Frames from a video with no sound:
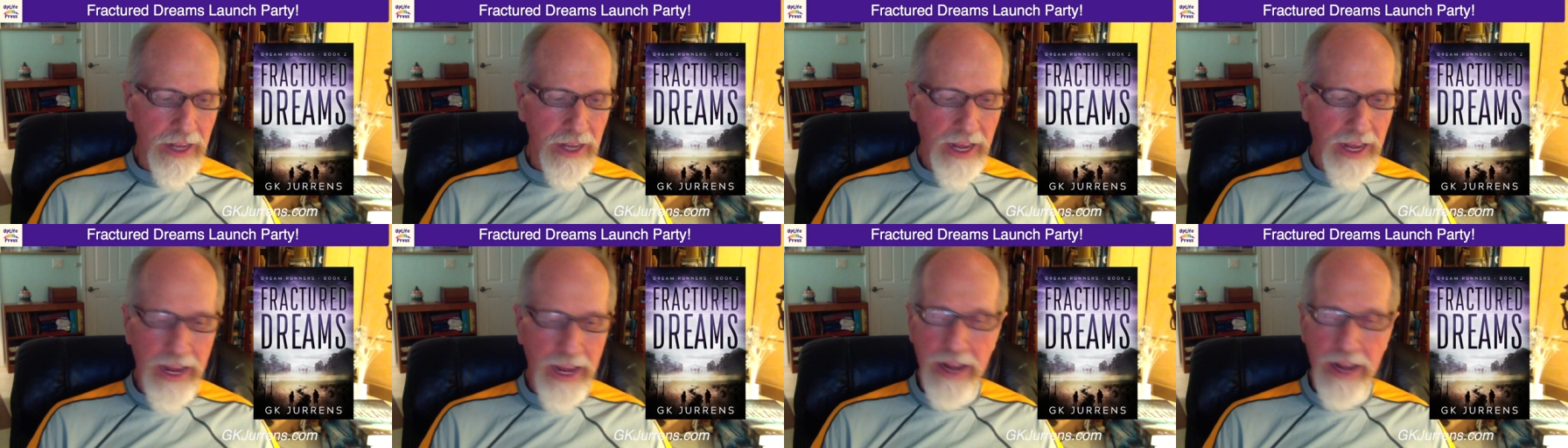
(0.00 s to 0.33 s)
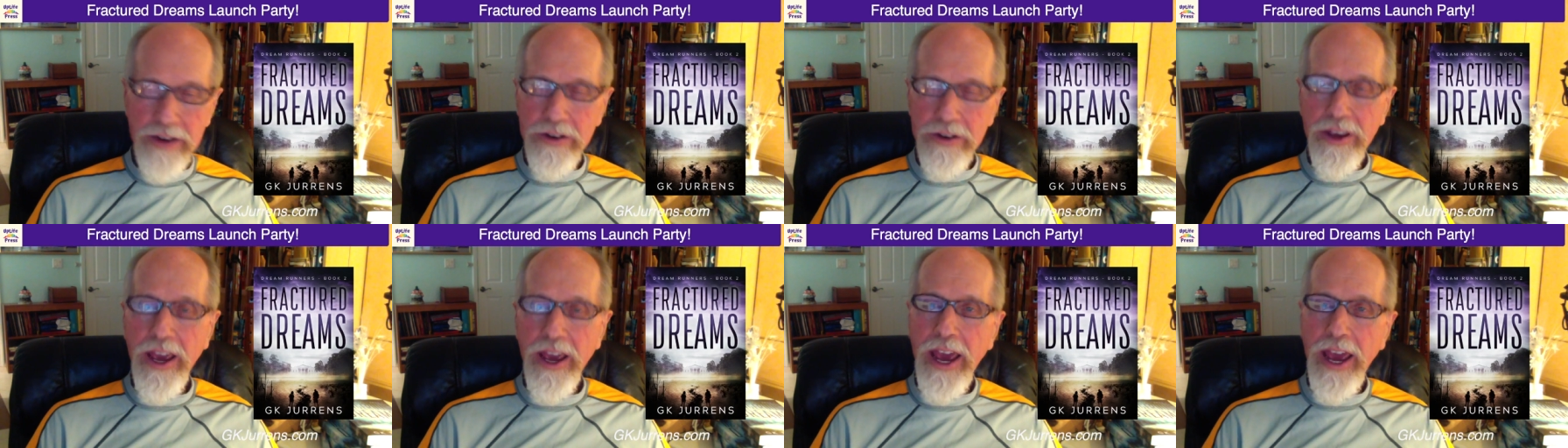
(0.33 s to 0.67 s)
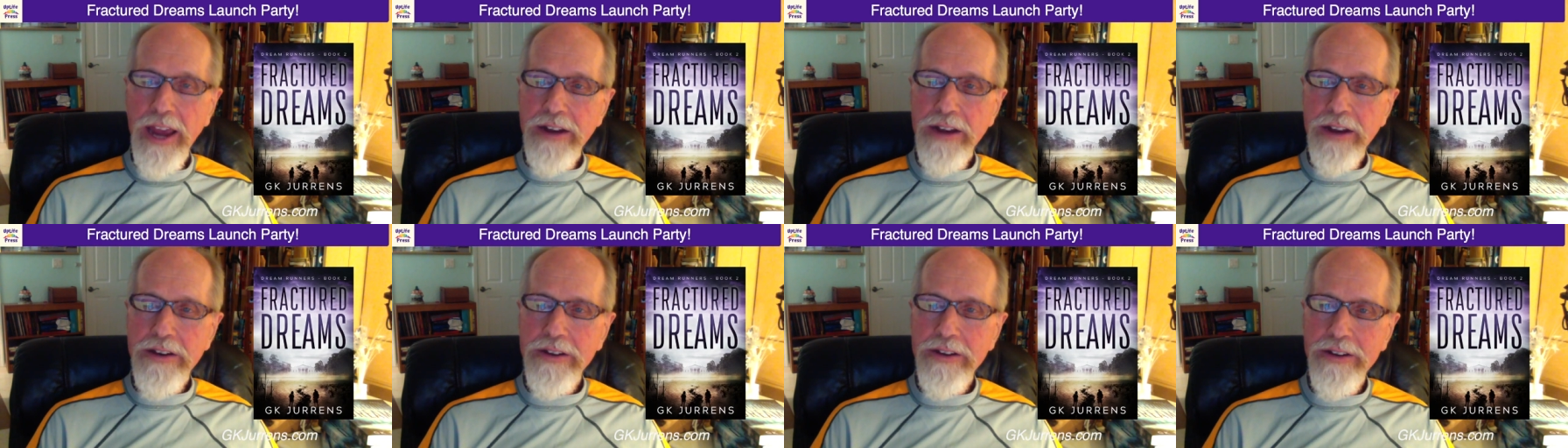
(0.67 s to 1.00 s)
and
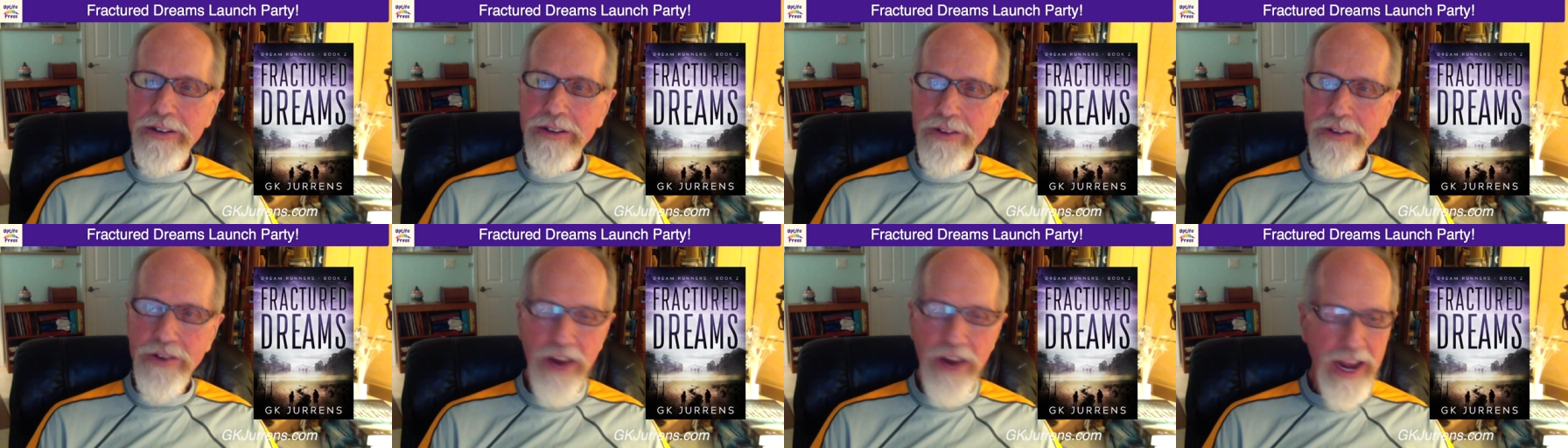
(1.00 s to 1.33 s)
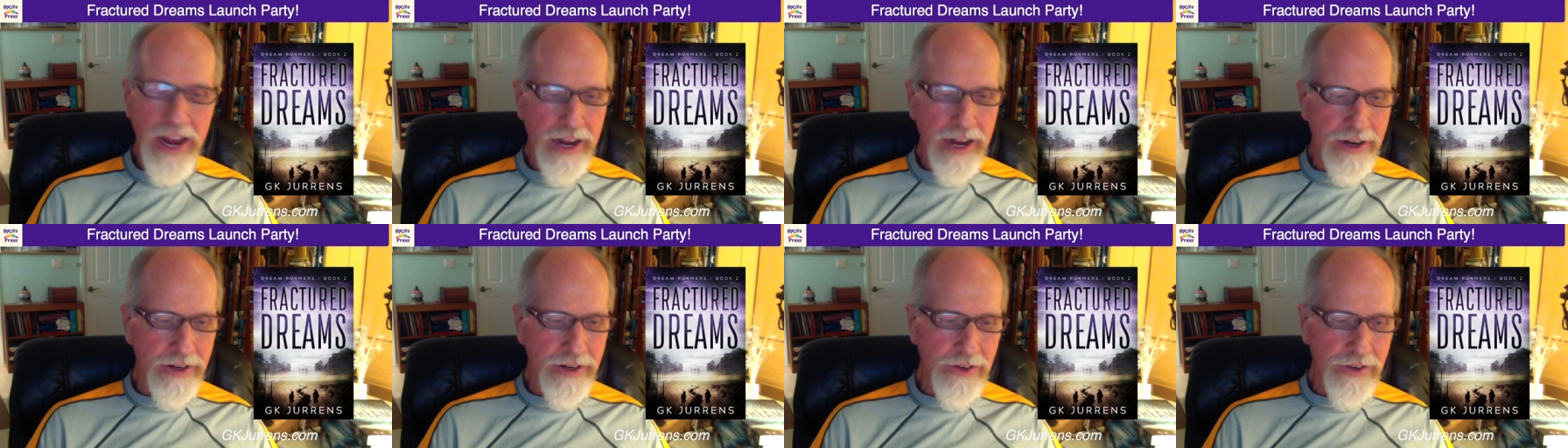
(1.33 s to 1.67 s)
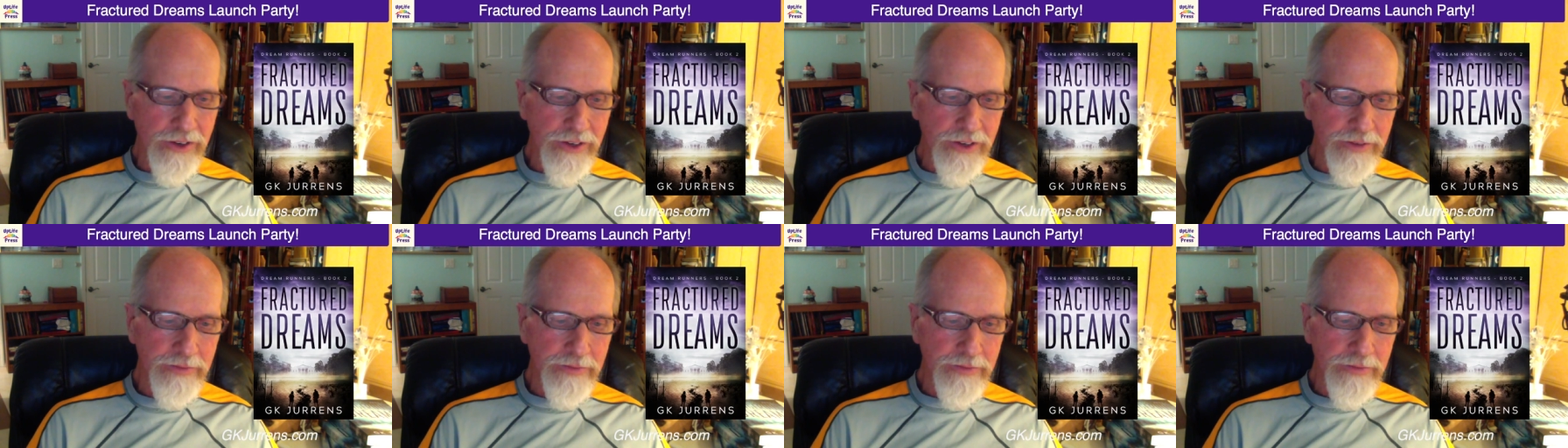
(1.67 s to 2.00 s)
Kate
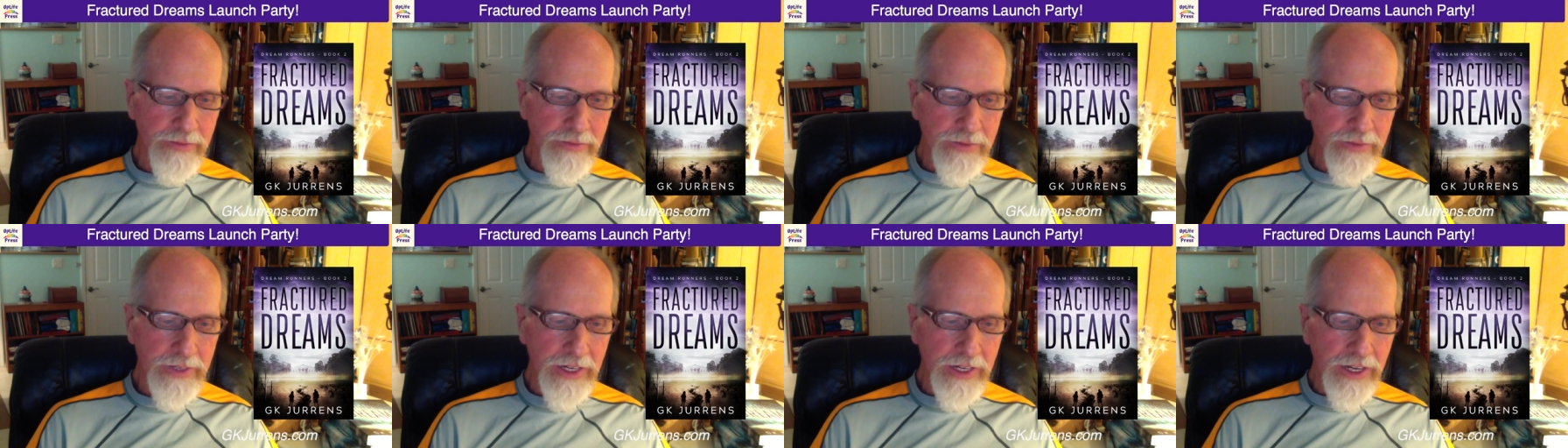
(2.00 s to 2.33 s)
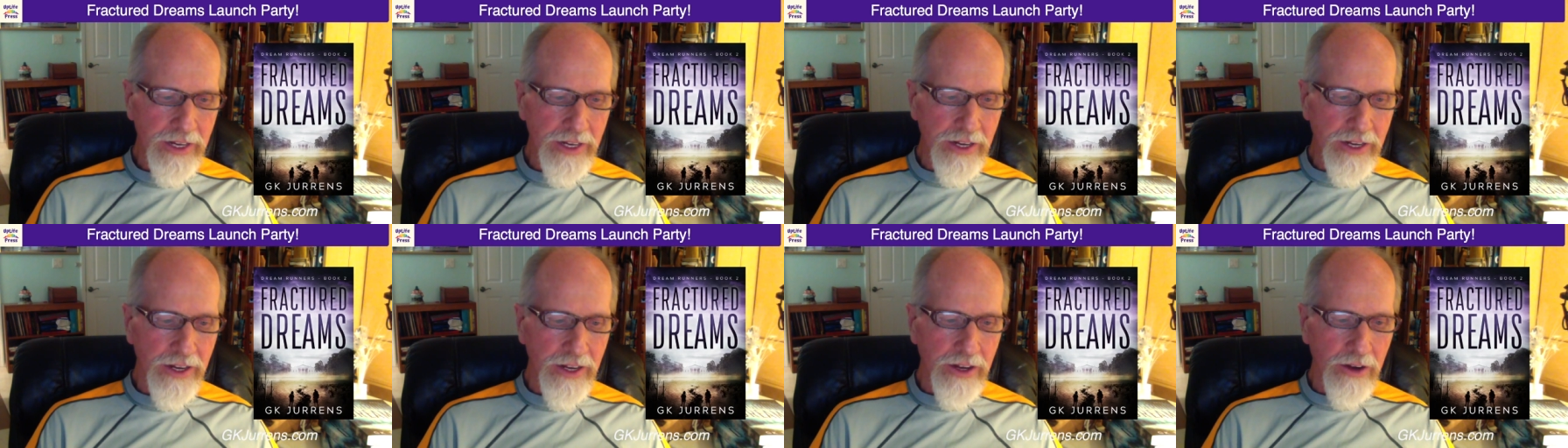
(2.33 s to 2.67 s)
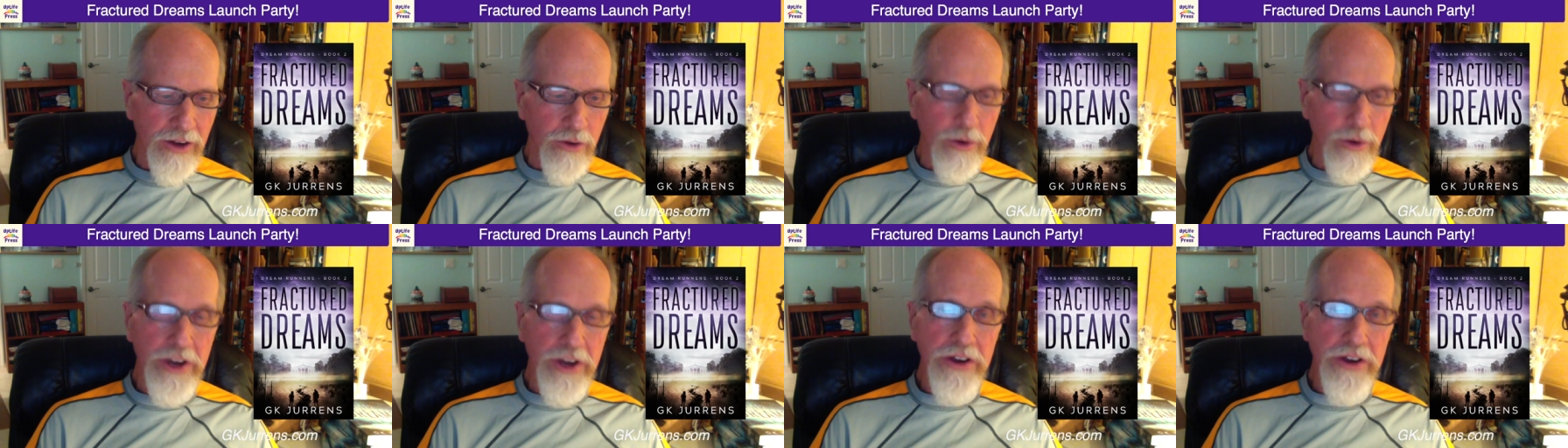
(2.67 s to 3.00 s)
Janice
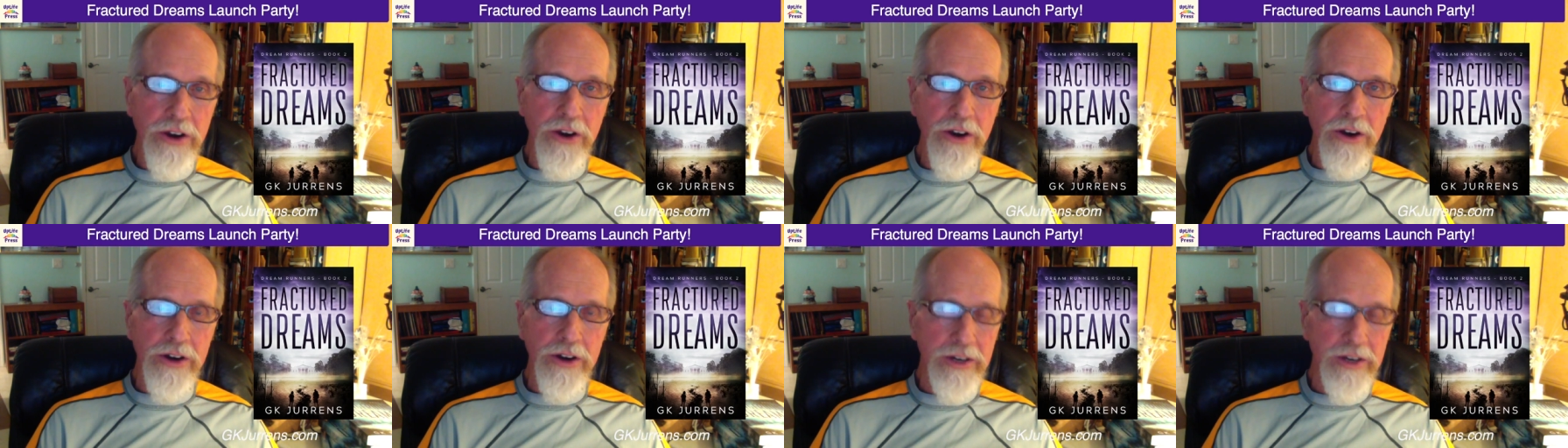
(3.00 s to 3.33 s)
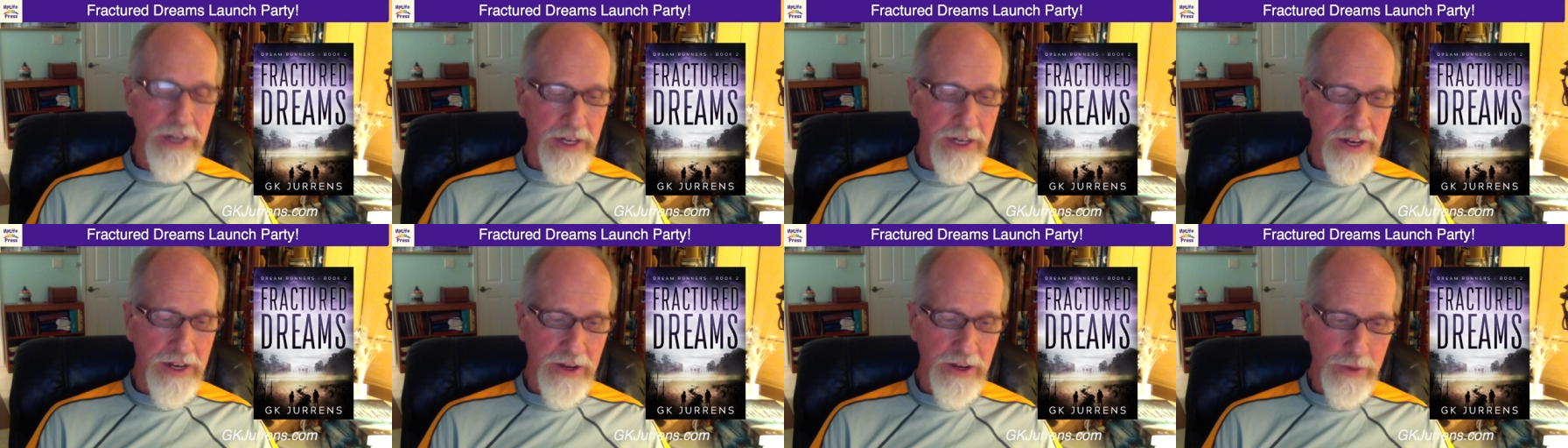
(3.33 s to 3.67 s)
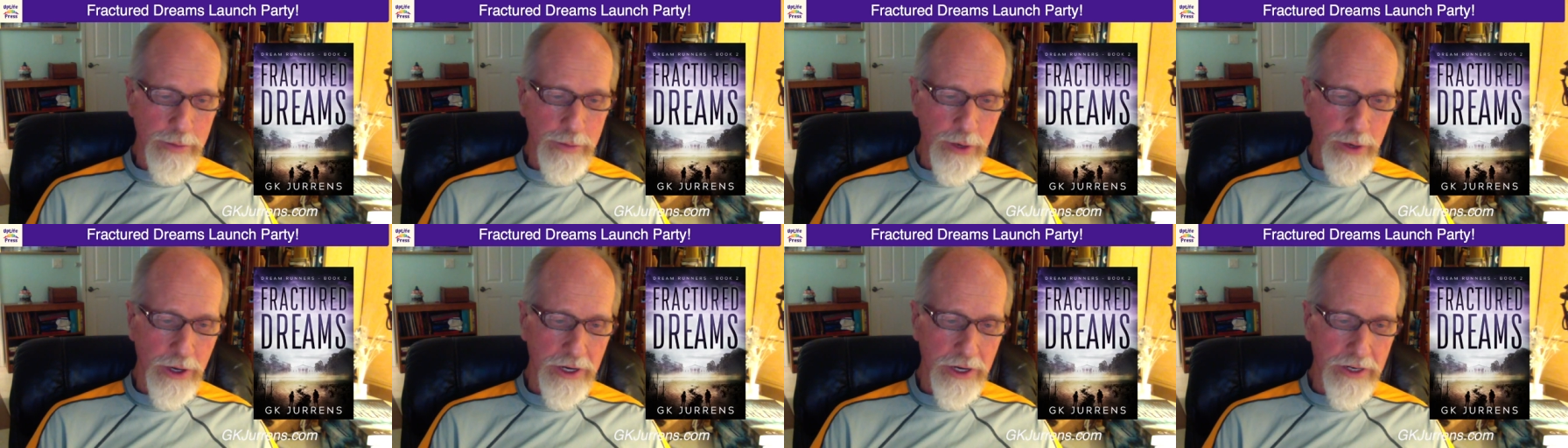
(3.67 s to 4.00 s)
return in this
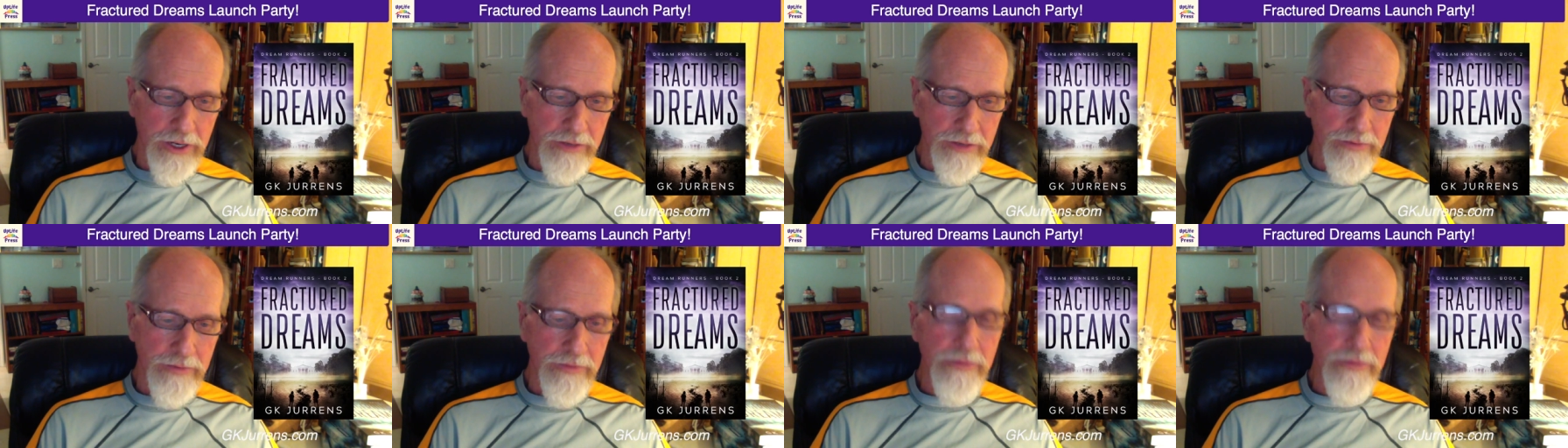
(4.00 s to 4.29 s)
book.